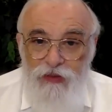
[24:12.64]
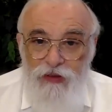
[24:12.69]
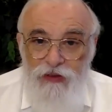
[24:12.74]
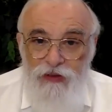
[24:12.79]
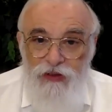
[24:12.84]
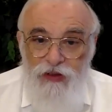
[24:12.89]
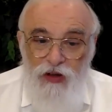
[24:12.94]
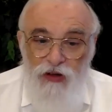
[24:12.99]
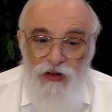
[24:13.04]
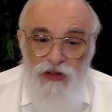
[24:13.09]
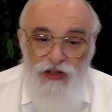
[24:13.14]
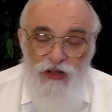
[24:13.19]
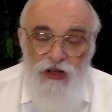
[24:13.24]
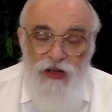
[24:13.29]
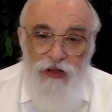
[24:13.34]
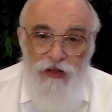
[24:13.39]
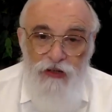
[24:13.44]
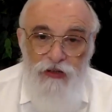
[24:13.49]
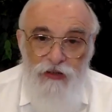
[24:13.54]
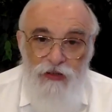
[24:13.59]

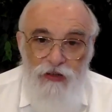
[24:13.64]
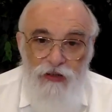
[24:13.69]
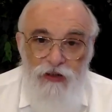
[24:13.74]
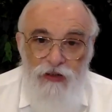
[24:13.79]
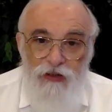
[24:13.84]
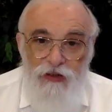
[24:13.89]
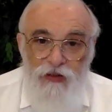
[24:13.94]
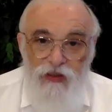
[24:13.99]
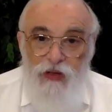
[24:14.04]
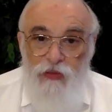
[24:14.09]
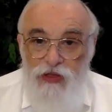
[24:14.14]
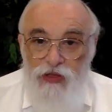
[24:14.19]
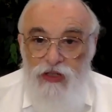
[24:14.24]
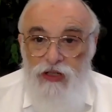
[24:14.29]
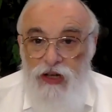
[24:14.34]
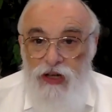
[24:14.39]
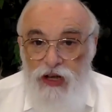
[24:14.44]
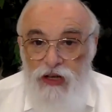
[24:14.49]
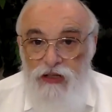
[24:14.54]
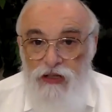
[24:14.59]
negotiated. Someone's
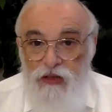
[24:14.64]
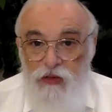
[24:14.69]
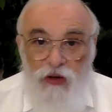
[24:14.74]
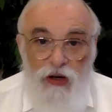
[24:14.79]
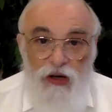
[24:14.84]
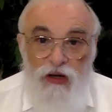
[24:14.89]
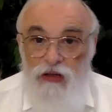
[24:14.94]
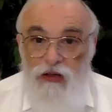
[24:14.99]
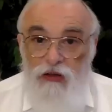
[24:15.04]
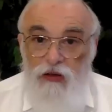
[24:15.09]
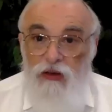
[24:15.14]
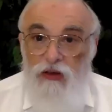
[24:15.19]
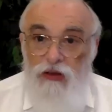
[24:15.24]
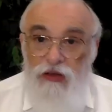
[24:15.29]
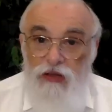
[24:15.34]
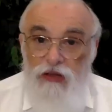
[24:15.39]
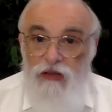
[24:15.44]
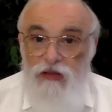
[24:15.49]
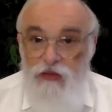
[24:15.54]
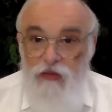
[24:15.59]
going to ask him, "Why are you doing
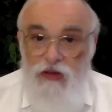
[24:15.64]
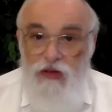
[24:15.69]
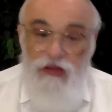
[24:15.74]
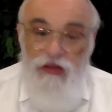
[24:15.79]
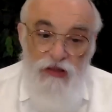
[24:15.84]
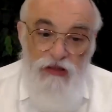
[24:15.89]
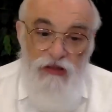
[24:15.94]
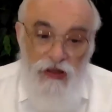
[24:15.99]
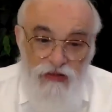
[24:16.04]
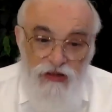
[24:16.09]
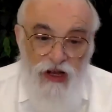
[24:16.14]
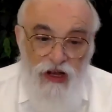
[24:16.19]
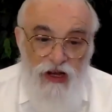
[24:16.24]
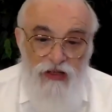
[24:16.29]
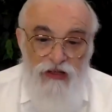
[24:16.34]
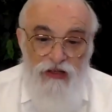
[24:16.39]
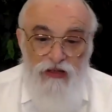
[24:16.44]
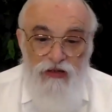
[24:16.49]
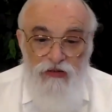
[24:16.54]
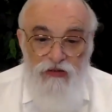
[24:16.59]
this?" It's just an
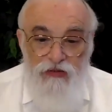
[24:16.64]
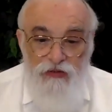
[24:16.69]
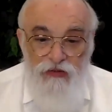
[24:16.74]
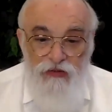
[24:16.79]
answer.